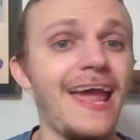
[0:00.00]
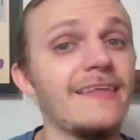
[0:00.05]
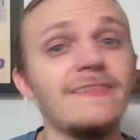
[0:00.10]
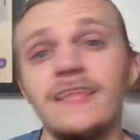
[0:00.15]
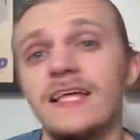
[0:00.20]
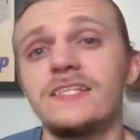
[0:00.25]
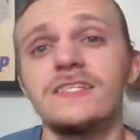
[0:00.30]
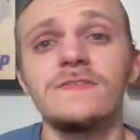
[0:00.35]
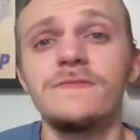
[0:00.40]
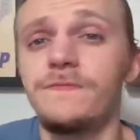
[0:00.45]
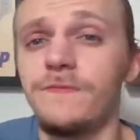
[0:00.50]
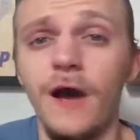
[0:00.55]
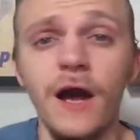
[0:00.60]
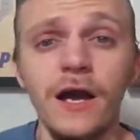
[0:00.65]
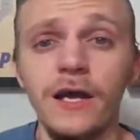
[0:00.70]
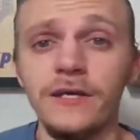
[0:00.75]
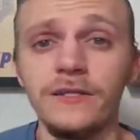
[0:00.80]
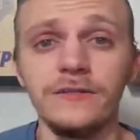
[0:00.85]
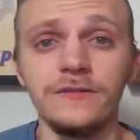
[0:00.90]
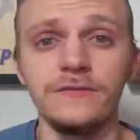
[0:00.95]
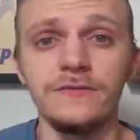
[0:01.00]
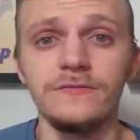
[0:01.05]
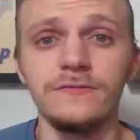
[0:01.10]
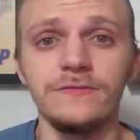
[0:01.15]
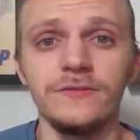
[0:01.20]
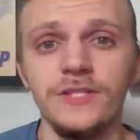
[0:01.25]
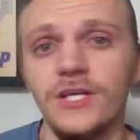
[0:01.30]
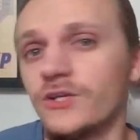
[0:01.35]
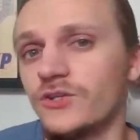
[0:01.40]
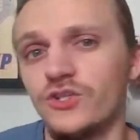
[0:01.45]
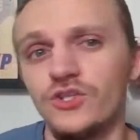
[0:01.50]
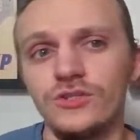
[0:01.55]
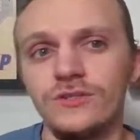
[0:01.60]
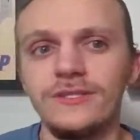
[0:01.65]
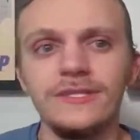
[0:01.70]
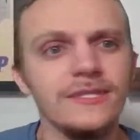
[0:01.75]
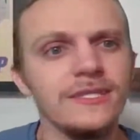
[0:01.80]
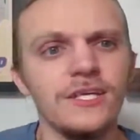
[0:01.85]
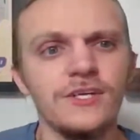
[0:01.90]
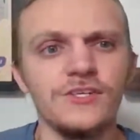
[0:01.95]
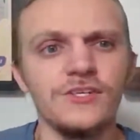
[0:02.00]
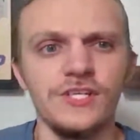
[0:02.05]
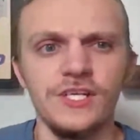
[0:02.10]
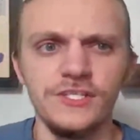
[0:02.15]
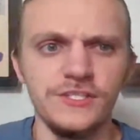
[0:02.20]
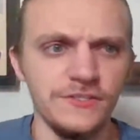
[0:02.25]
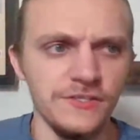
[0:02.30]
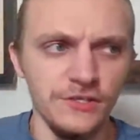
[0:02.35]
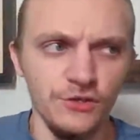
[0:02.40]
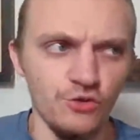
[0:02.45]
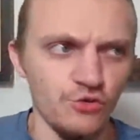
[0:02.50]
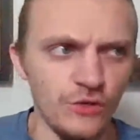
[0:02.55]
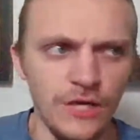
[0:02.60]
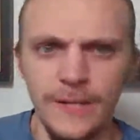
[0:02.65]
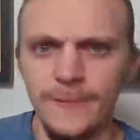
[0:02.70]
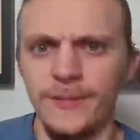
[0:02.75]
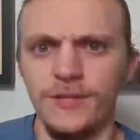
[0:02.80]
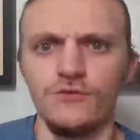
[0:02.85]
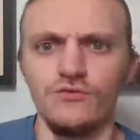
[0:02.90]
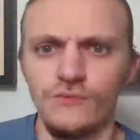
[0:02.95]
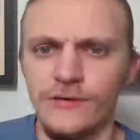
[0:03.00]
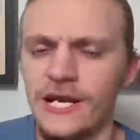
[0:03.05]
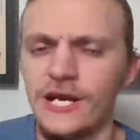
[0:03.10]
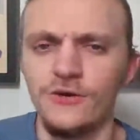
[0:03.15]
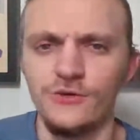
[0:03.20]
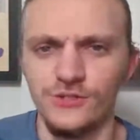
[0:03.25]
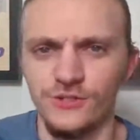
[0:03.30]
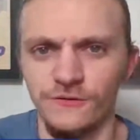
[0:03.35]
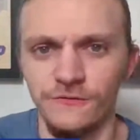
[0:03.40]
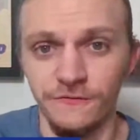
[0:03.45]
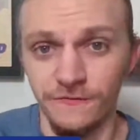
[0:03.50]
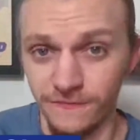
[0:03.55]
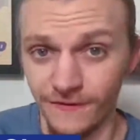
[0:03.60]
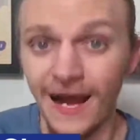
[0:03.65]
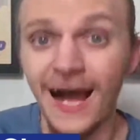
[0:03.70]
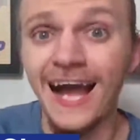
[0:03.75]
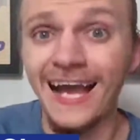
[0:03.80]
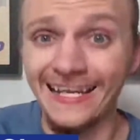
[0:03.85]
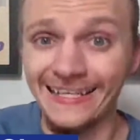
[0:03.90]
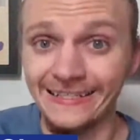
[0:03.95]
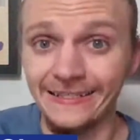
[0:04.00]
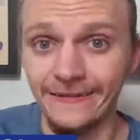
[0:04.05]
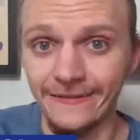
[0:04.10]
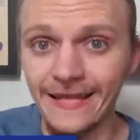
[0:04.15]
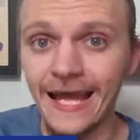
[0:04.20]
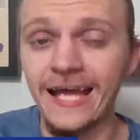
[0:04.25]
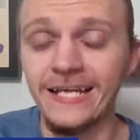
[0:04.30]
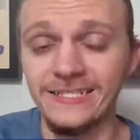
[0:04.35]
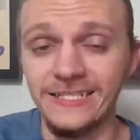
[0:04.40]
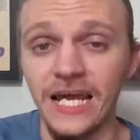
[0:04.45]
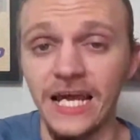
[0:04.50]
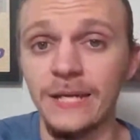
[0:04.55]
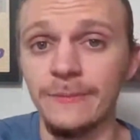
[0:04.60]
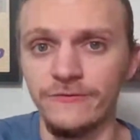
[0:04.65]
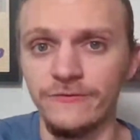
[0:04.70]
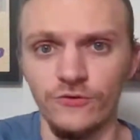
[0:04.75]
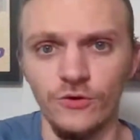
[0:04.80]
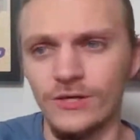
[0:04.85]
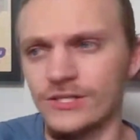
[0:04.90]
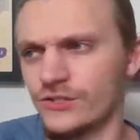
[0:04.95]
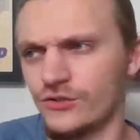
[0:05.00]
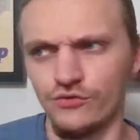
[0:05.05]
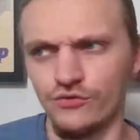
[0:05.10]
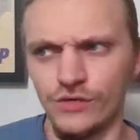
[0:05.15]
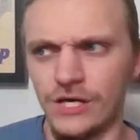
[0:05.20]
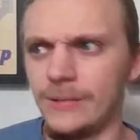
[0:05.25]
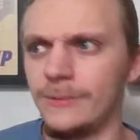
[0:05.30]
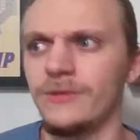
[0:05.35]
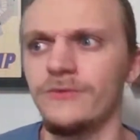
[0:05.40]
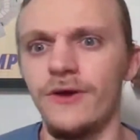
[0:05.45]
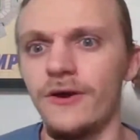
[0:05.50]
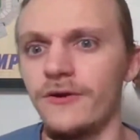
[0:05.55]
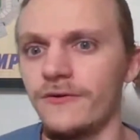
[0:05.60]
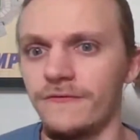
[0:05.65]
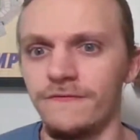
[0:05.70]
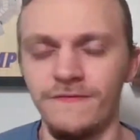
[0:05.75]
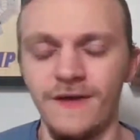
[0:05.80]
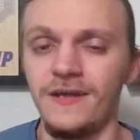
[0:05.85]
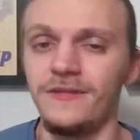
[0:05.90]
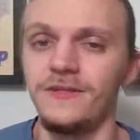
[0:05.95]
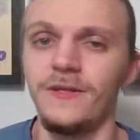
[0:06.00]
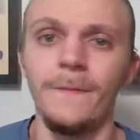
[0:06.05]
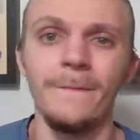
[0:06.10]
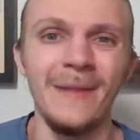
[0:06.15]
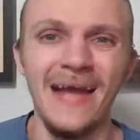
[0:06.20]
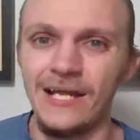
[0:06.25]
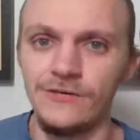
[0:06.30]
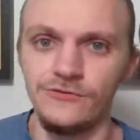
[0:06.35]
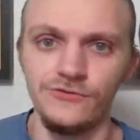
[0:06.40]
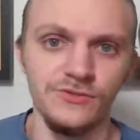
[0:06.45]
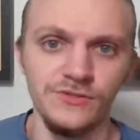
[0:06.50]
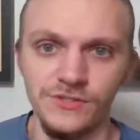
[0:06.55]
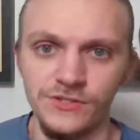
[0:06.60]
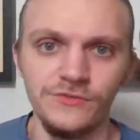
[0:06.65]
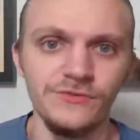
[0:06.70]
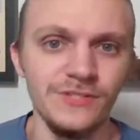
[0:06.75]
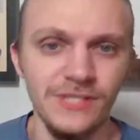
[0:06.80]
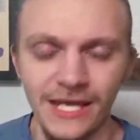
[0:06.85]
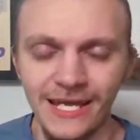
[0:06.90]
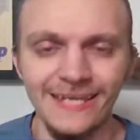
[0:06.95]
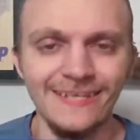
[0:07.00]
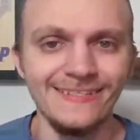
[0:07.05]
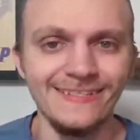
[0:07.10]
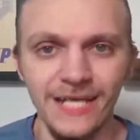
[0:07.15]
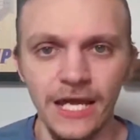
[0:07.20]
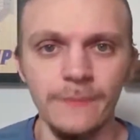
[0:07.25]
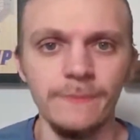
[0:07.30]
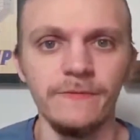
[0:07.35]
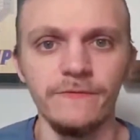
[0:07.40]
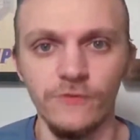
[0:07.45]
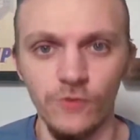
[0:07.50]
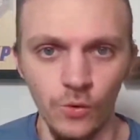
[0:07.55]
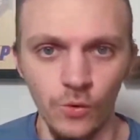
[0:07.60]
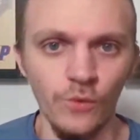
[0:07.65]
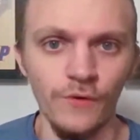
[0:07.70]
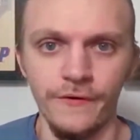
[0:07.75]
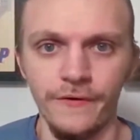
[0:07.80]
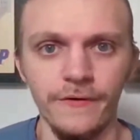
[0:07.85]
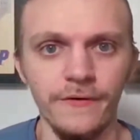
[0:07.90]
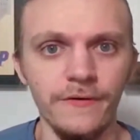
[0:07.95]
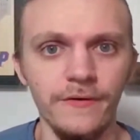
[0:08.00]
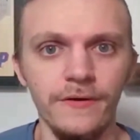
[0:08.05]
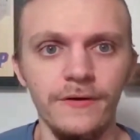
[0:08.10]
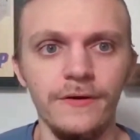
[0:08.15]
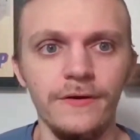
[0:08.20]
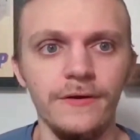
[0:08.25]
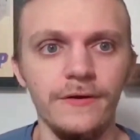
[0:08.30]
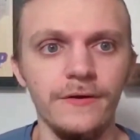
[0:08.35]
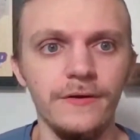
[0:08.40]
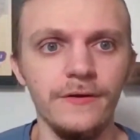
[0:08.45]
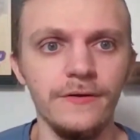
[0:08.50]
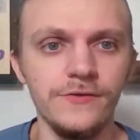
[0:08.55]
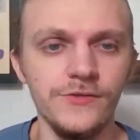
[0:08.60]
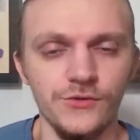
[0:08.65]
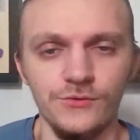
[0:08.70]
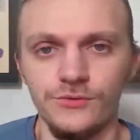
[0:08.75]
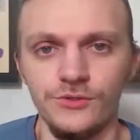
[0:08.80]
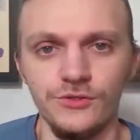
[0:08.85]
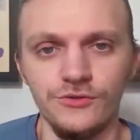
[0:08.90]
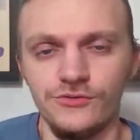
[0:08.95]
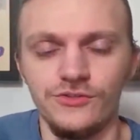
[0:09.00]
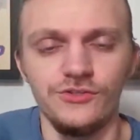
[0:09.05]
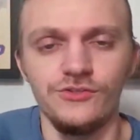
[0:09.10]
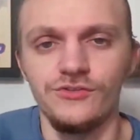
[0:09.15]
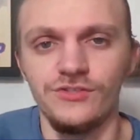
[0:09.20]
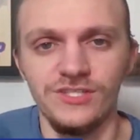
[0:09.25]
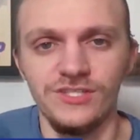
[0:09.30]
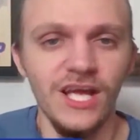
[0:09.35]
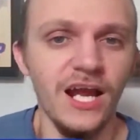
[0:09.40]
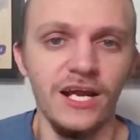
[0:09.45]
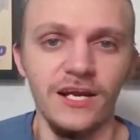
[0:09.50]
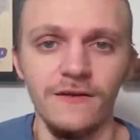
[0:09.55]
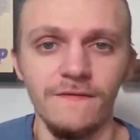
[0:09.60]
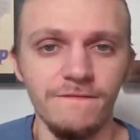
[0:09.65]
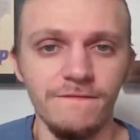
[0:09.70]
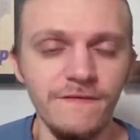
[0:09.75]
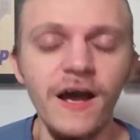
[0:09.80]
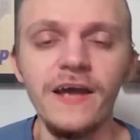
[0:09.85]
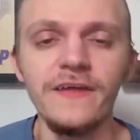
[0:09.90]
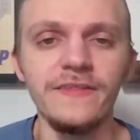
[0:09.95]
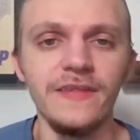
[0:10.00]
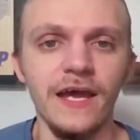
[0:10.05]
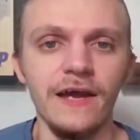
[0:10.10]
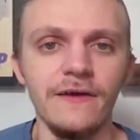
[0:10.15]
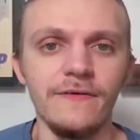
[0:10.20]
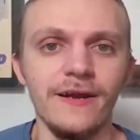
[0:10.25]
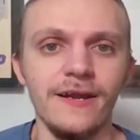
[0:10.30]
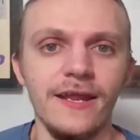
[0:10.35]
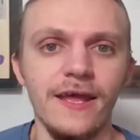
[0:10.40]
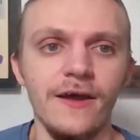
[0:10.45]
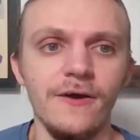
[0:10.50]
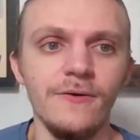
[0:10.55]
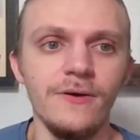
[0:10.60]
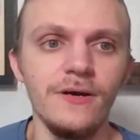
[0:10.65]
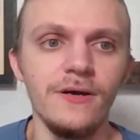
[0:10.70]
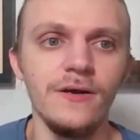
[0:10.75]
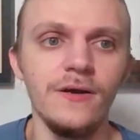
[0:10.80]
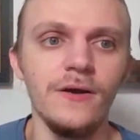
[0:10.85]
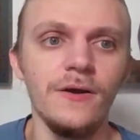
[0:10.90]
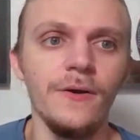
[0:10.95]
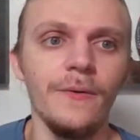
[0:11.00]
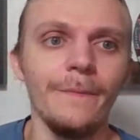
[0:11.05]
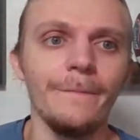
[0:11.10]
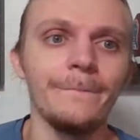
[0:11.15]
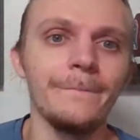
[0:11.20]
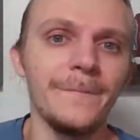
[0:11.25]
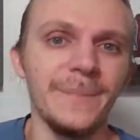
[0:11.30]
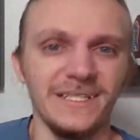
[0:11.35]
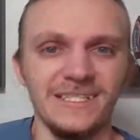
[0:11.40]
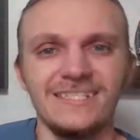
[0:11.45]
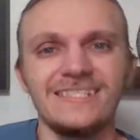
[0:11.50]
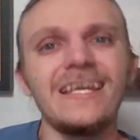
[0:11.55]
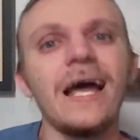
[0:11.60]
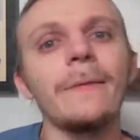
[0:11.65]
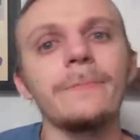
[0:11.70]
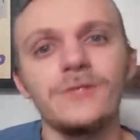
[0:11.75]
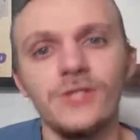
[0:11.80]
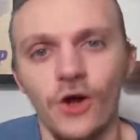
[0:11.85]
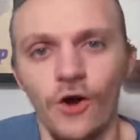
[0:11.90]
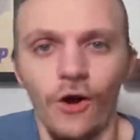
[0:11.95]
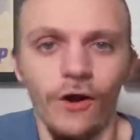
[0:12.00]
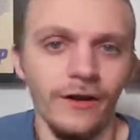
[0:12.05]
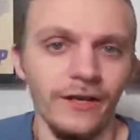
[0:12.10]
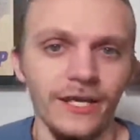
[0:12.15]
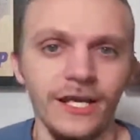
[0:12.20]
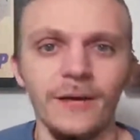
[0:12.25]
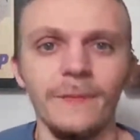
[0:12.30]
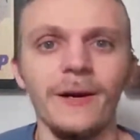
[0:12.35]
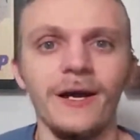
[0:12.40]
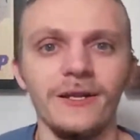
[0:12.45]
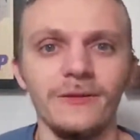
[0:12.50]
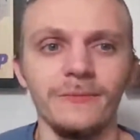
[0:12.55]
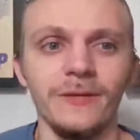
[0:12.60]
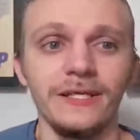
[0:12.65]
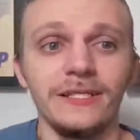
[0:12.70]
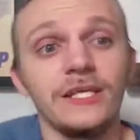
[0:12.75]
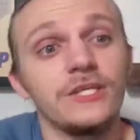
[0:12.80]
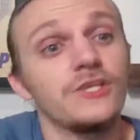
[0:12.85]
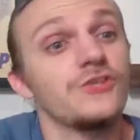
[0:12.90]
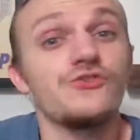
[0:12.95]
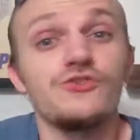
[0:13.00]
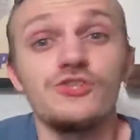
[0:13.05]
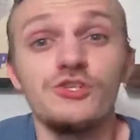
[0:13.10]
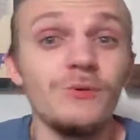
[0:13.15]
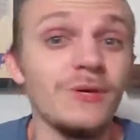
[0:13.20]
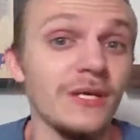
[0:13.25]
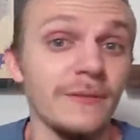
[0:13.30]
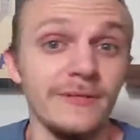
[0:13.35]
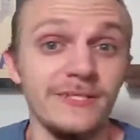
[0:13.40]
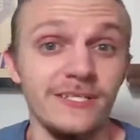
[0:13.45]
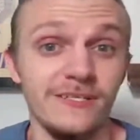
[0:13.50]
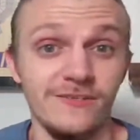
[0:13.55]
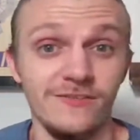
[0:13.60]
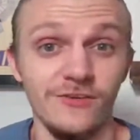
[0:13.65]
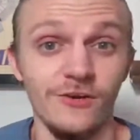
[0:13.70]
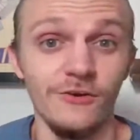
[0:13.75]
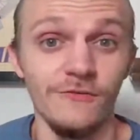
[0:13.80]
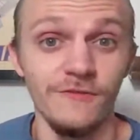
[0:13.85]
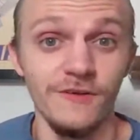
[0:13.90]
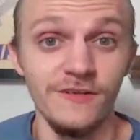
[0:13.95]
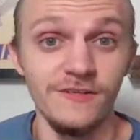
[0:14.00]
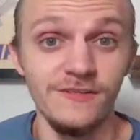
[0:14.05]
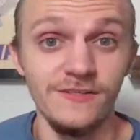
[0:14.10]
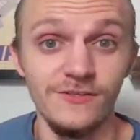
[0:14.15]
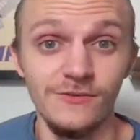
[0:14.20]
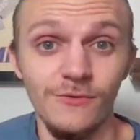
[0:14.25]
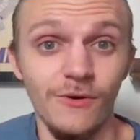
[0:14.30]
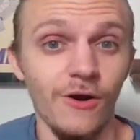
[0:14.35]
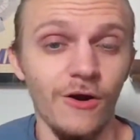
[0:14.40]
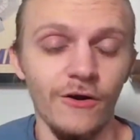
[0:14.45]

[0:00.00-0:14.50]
and that's fine. You know, there, it's incredibly rare to find that type of corner. It's incredibly rare to find the Patrick Surtain type of corner. So you're you're just not going to find that right now but stop talking about him like that because you're doing him a disservice. You